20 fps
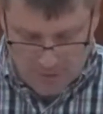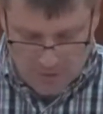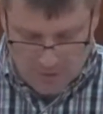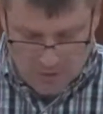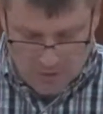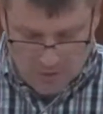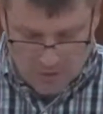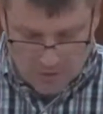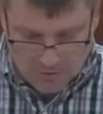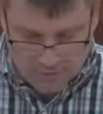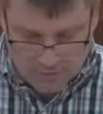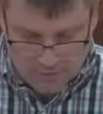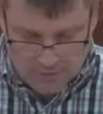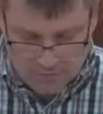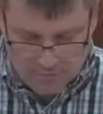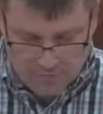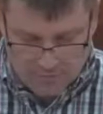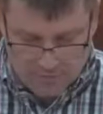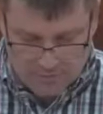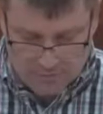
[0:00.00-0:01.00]
The
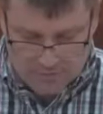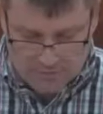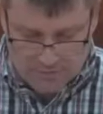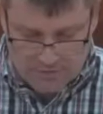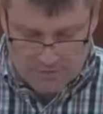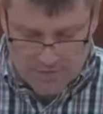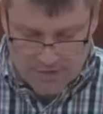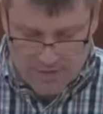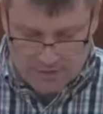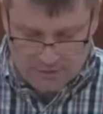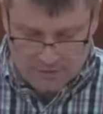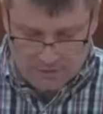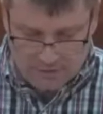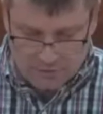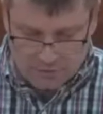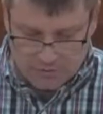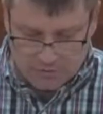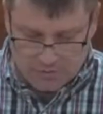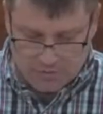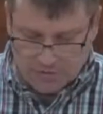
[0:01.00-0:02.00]
governor is not
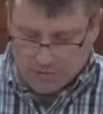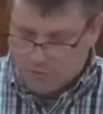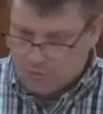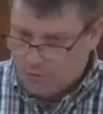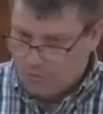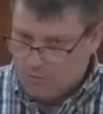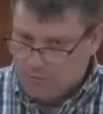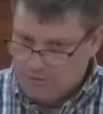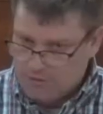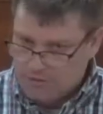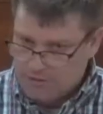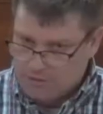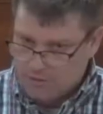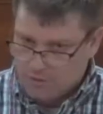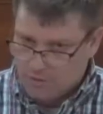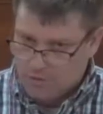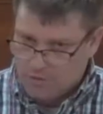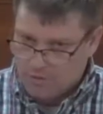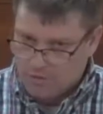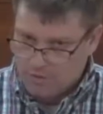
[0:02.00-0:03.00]
issuing shelter-in-place
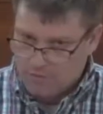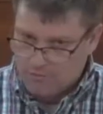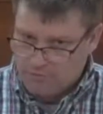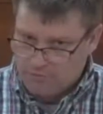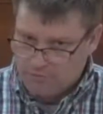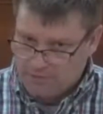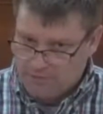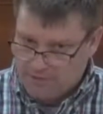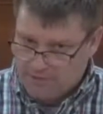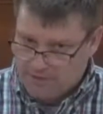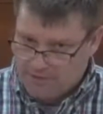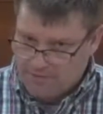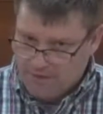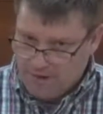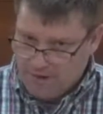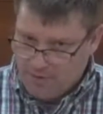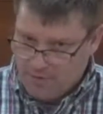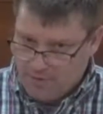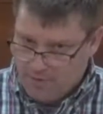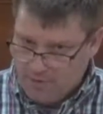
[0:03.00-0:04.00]
orders for the state of
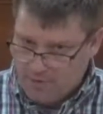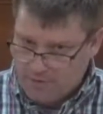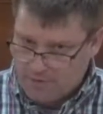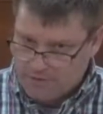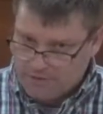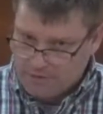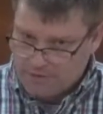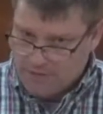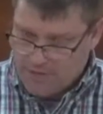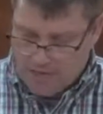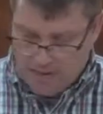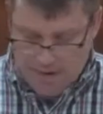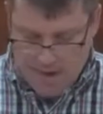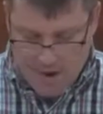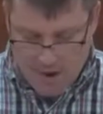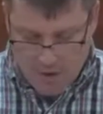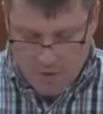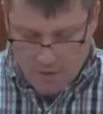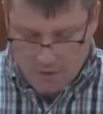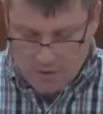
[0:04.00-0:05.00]
Iowa, at least not
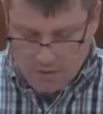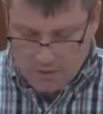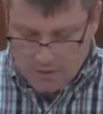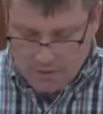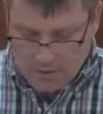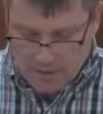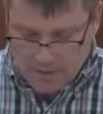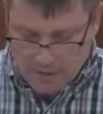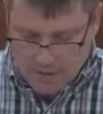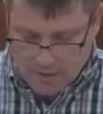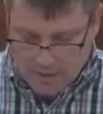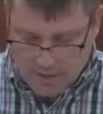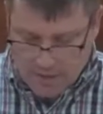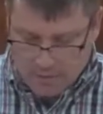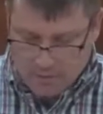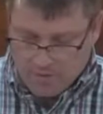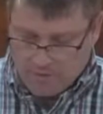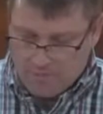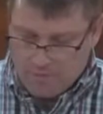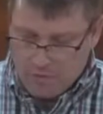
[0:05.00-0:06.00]
now.
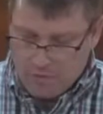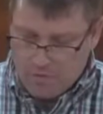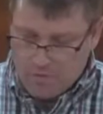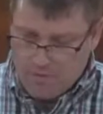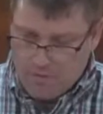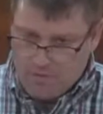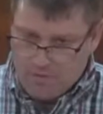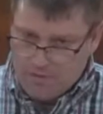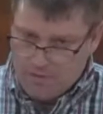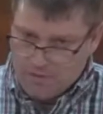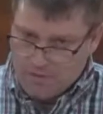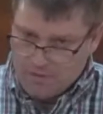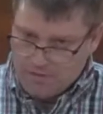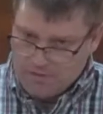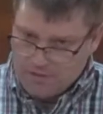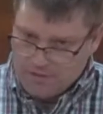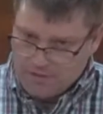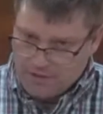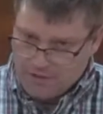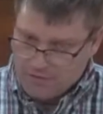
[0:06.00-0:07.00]
However, you may begin to
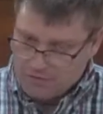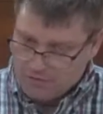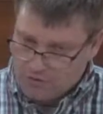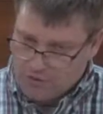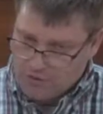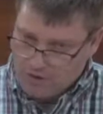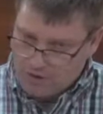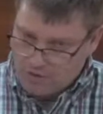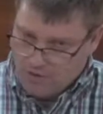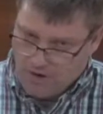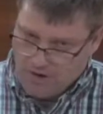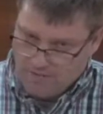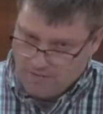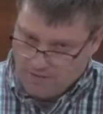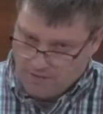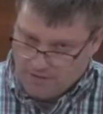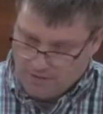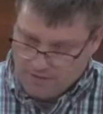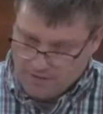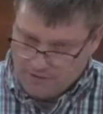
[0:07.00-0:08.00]
see National Guard
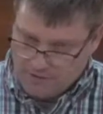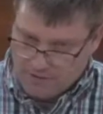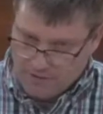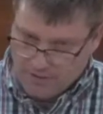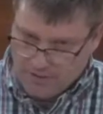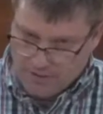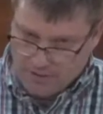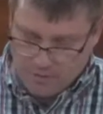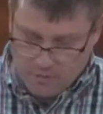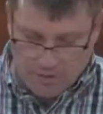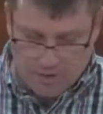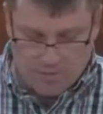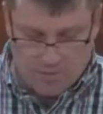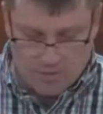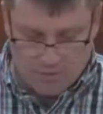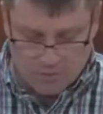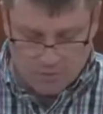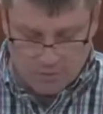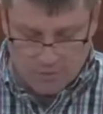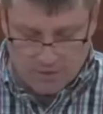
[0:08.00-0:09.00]
traffic. I saw quite a
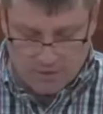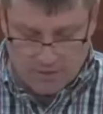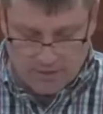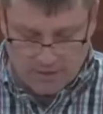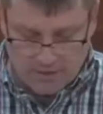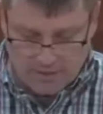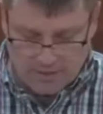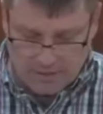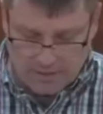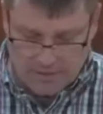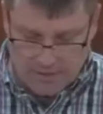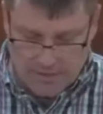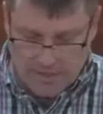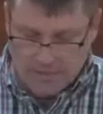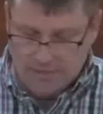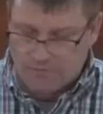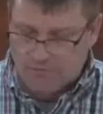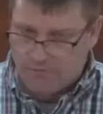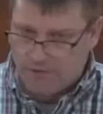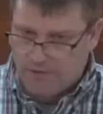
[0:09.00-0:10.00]
bit through our county today.
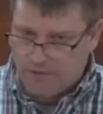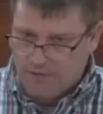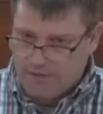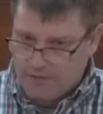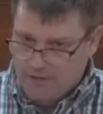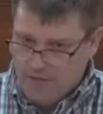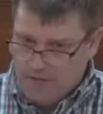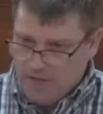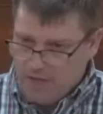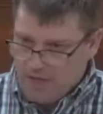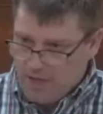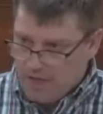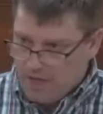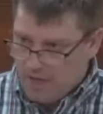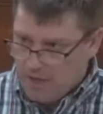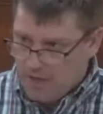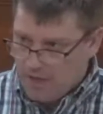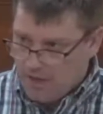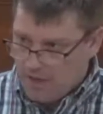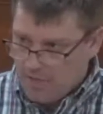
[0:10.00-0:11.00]
In fact,
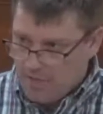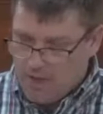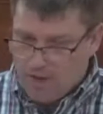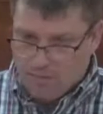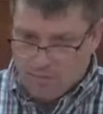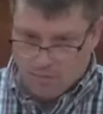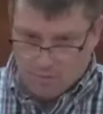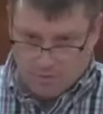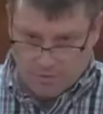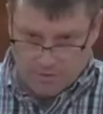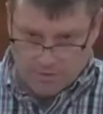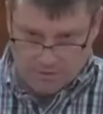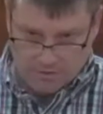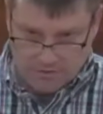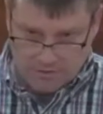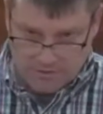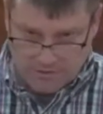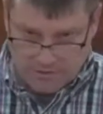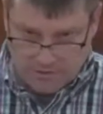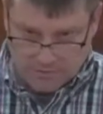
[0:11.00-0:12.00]
I met with one of those
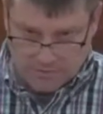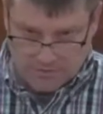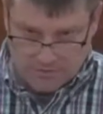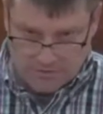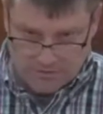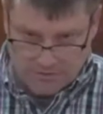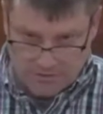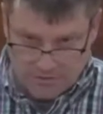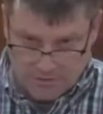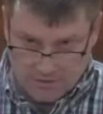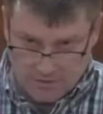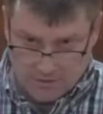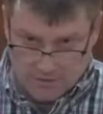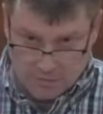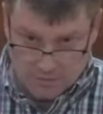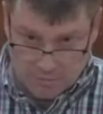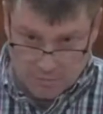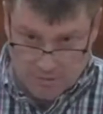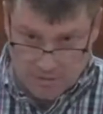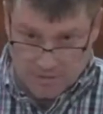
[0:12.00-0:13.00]
teams as they did a
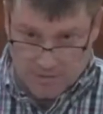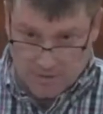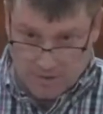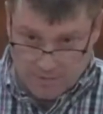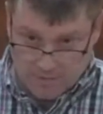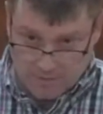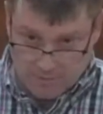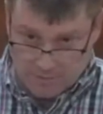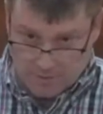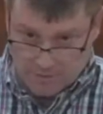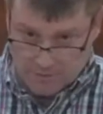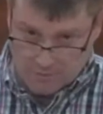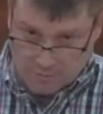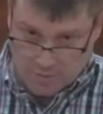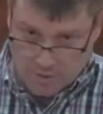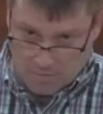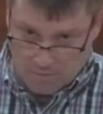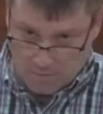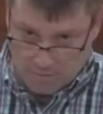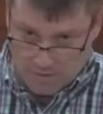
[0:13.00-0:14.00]
supply drop for us in
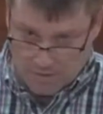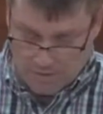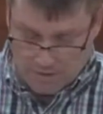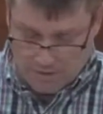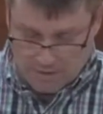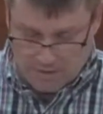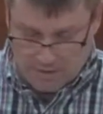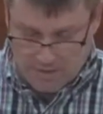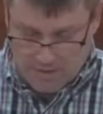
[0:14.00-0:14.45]
Wapello County.